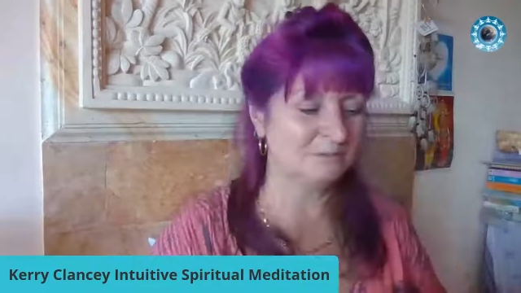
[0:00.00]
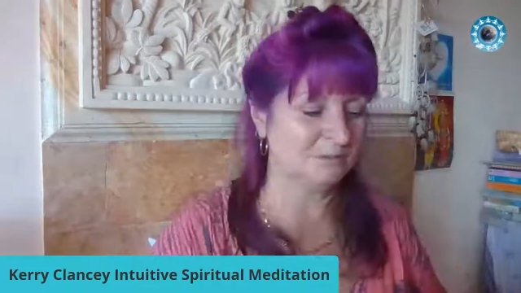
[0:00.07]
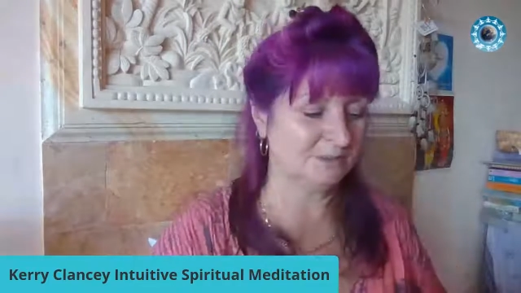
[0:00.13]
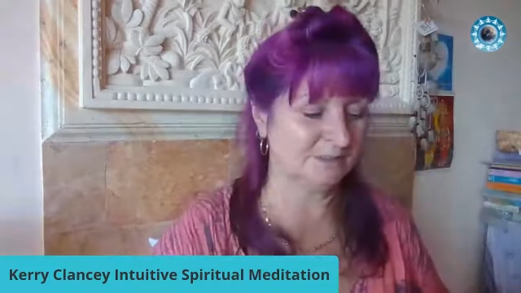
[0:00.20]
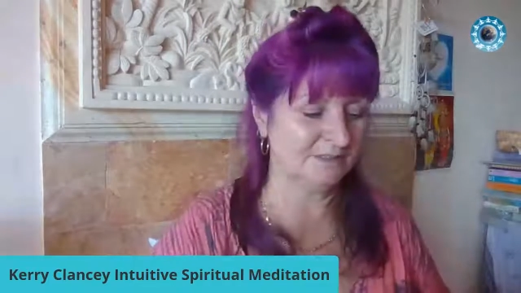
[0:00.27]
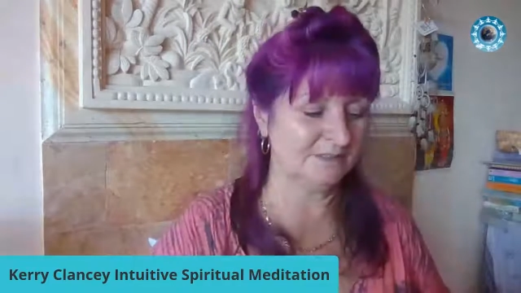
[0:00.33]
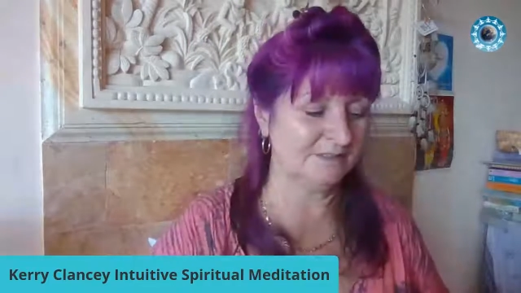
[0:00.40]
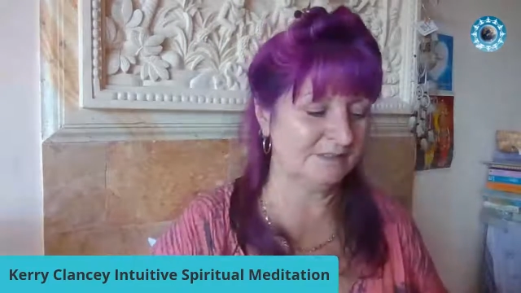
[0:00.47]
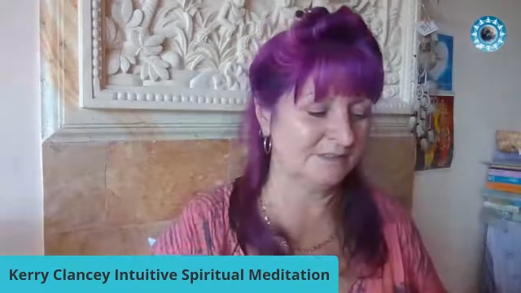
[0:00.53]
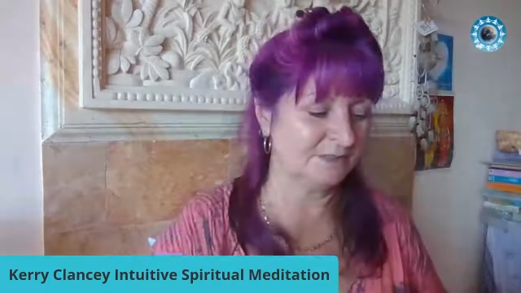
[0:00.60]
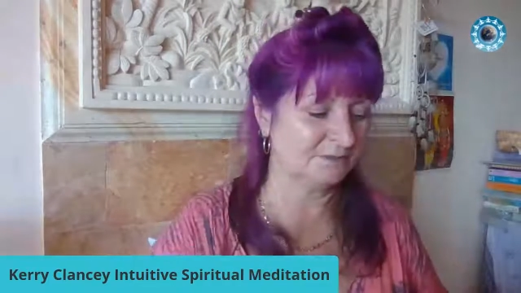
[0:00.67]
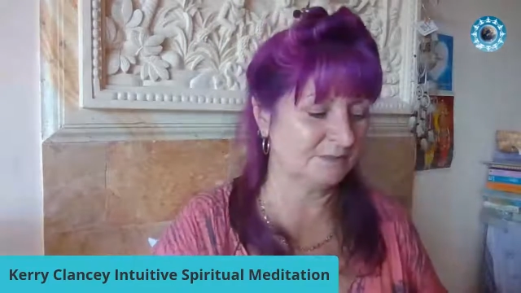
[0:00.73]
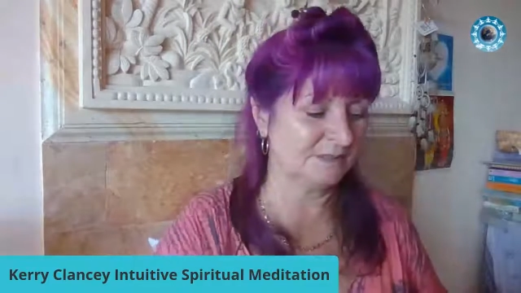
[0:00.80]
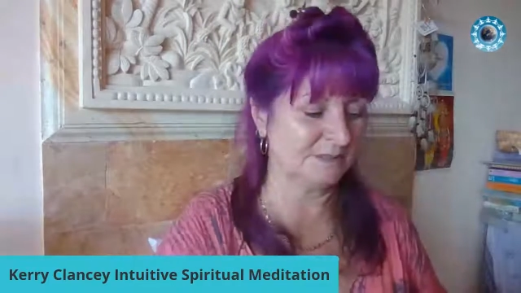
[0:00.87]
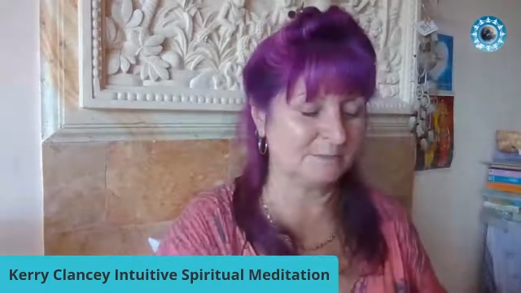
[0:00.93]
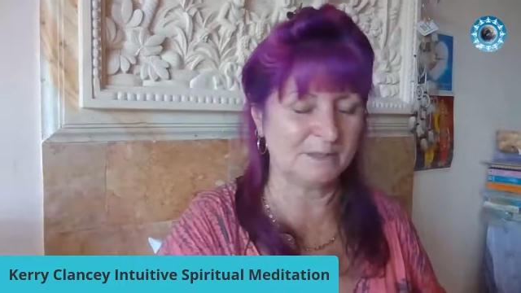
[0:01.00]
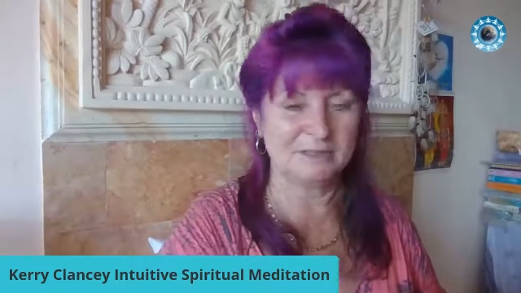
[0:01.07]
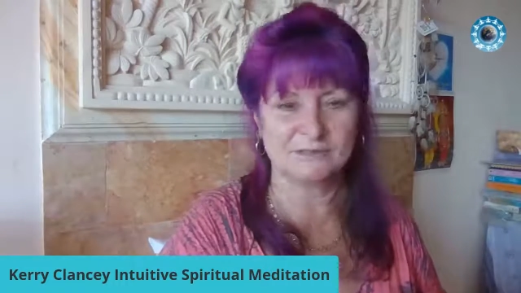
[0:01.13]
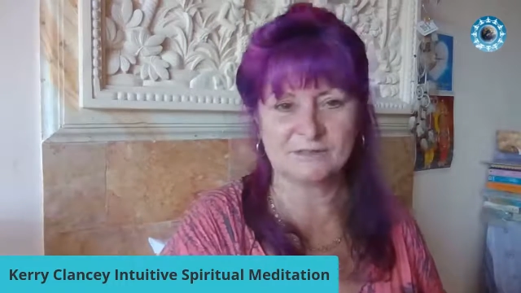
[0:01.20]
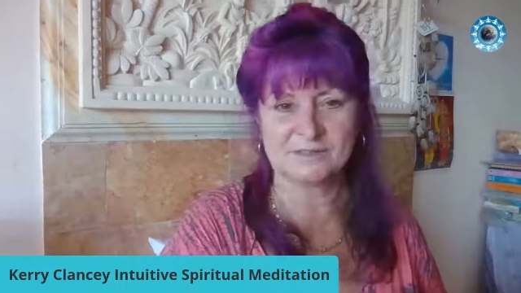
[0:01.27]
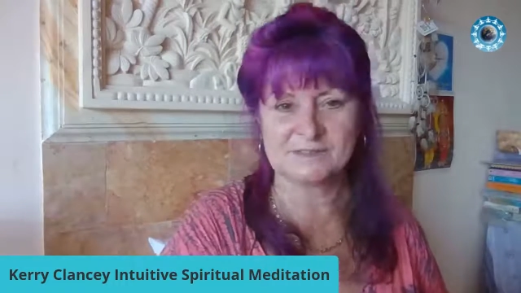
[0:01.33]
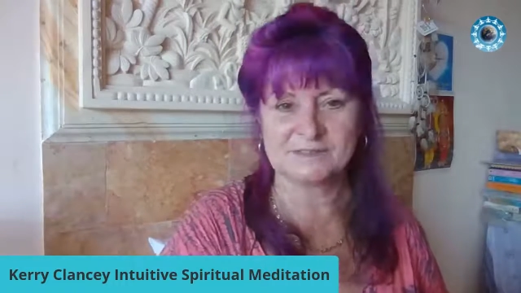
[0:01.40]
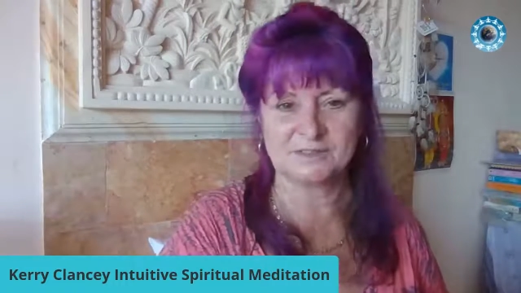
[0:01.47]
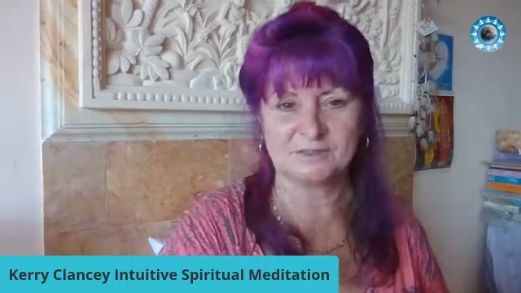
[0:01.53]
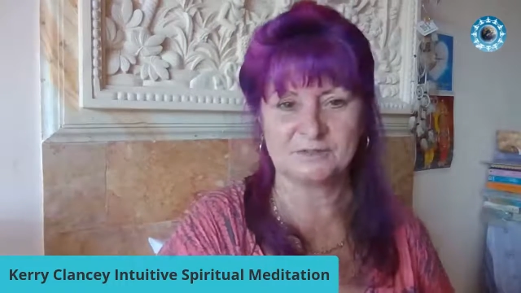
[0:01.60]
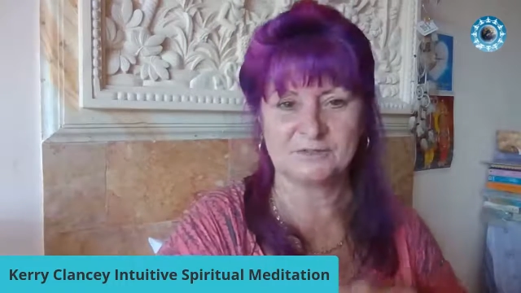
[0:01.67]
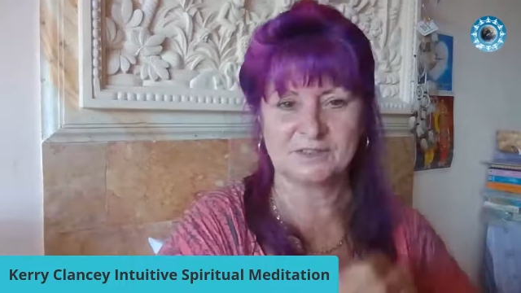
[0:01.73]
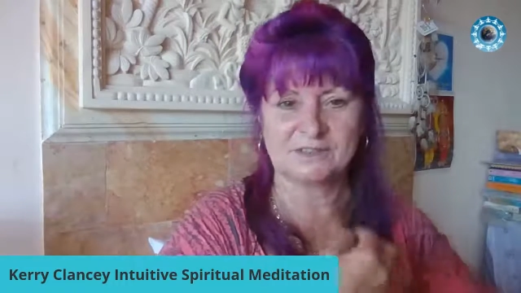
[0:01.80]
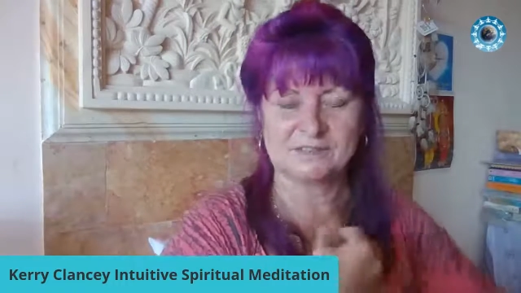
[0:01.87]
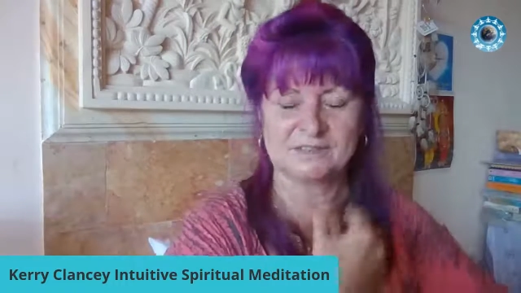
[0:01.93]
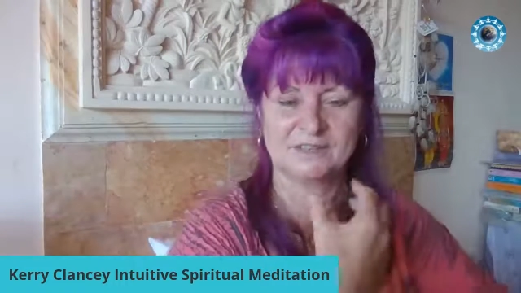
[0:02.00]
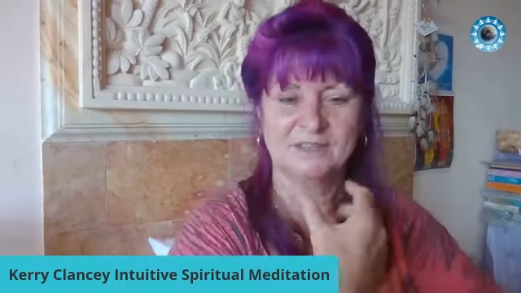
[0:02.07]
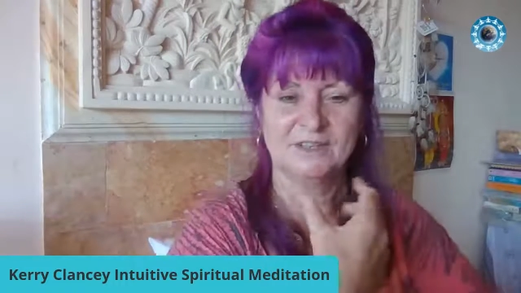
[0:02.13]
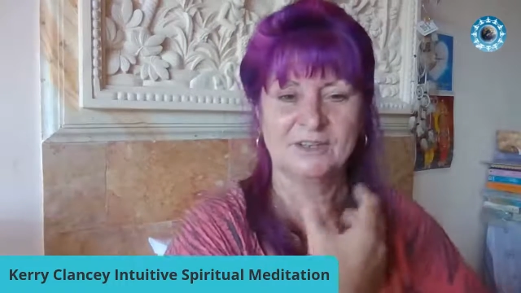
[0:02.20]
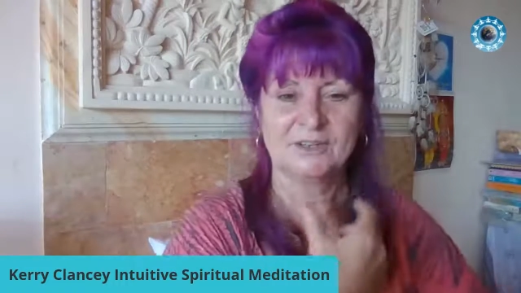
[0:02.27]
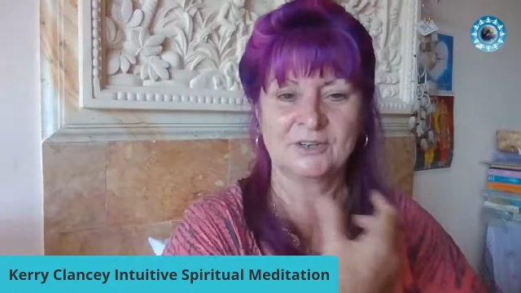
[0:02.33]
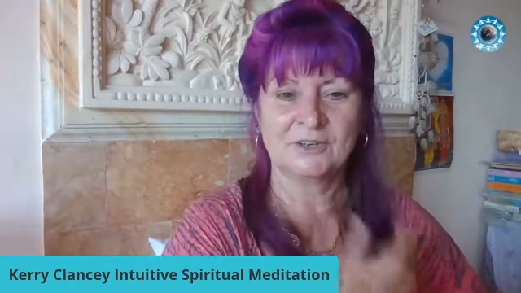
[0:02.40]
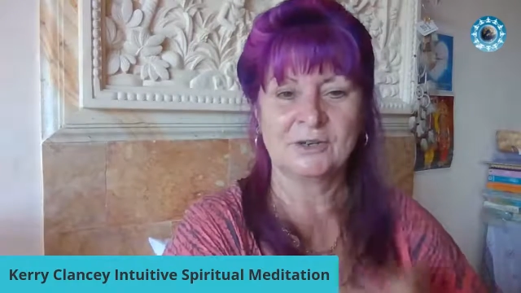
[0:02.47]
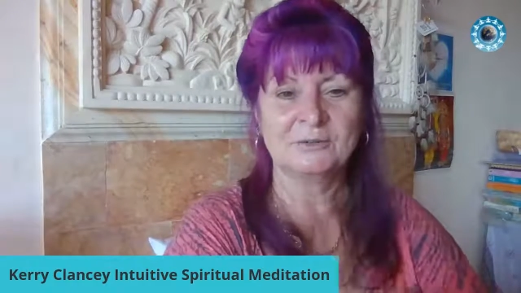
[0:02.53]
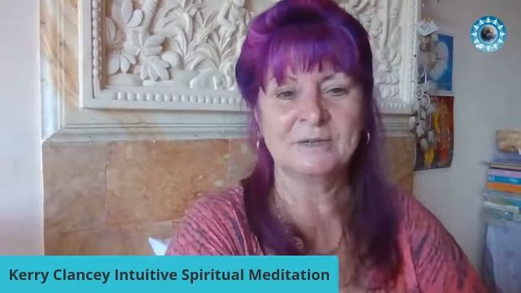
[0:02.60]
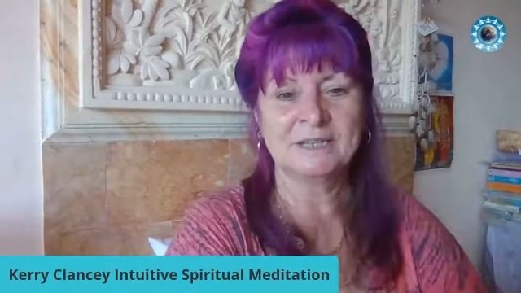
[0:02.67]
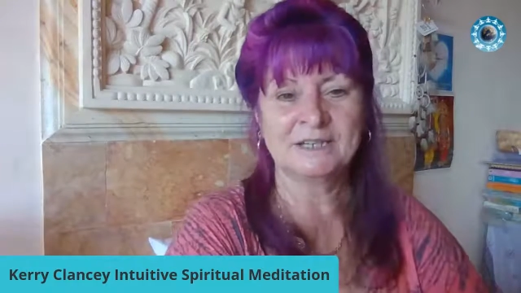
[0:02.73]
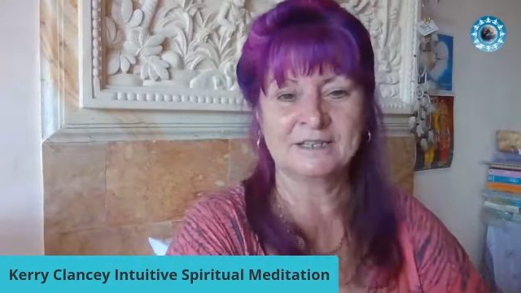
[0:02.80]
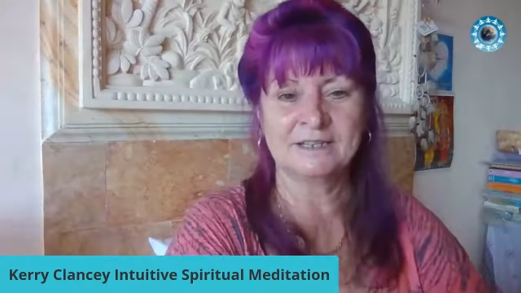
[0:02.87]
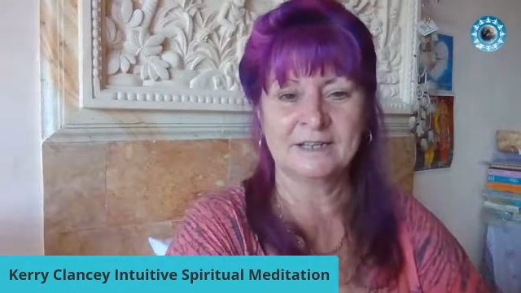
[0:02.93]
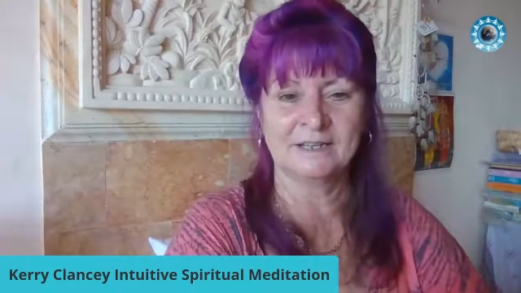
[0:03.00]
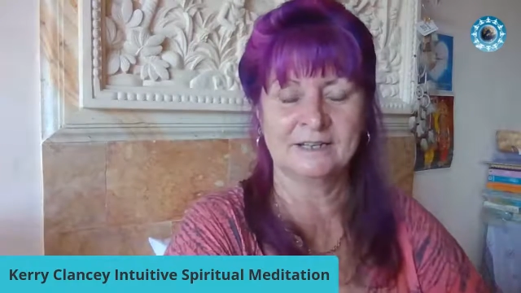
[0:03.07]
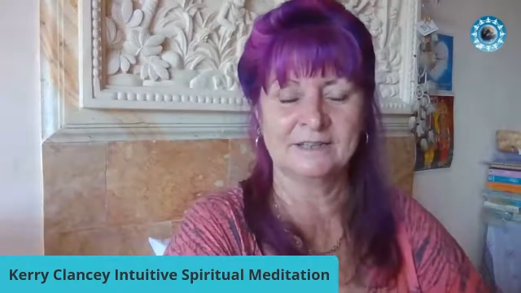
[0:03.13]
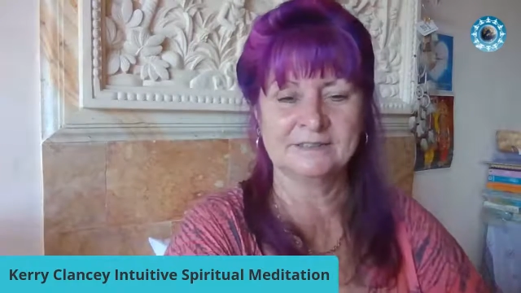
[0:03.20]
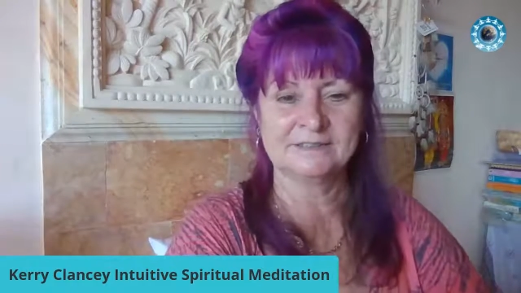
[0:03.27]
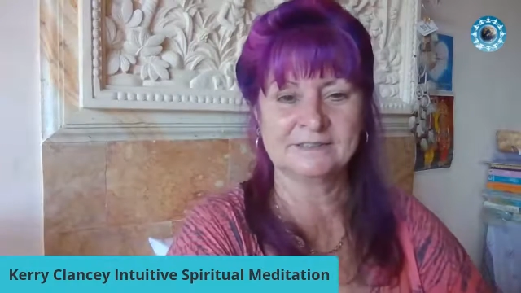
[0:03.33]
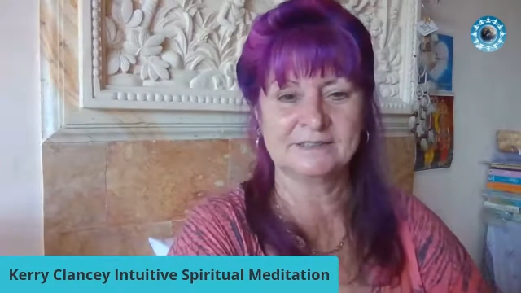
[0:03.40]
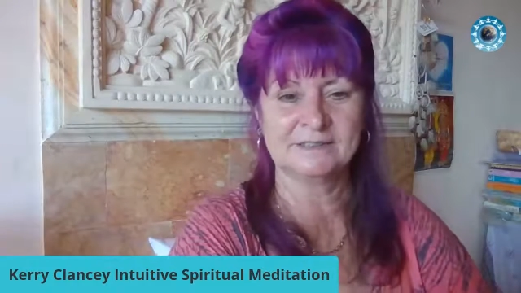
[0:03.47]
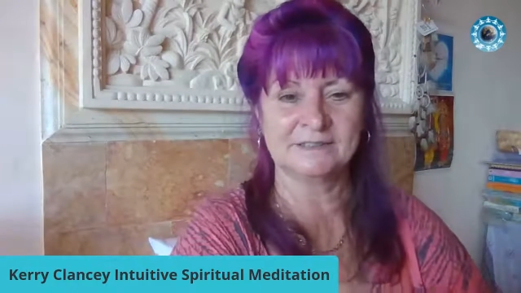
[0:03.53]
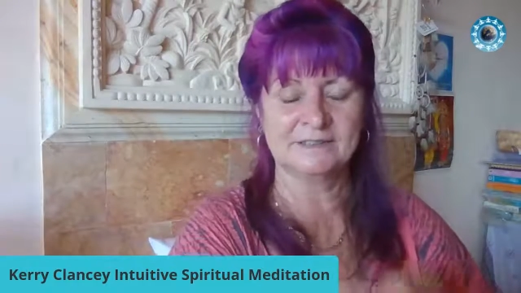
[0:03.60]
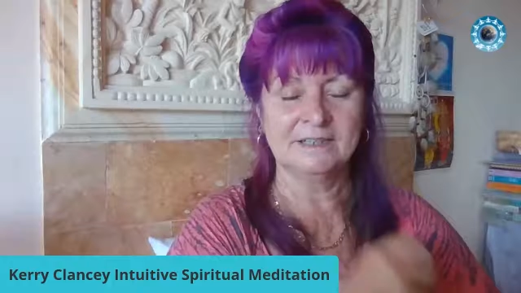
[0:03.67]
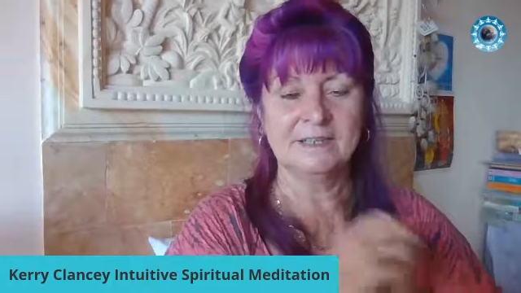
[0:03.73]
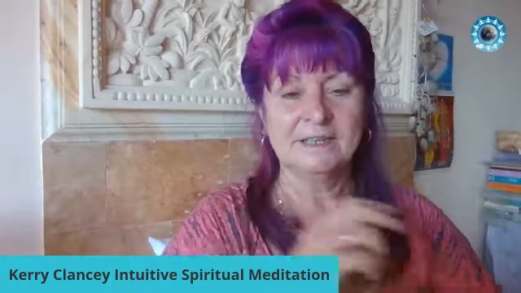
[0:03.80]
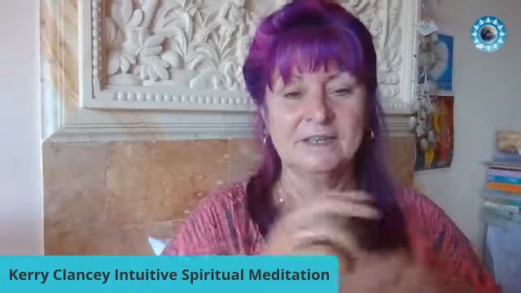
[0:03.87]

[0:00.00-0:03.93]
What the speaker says: what it is. So respect for self is knowing and asking.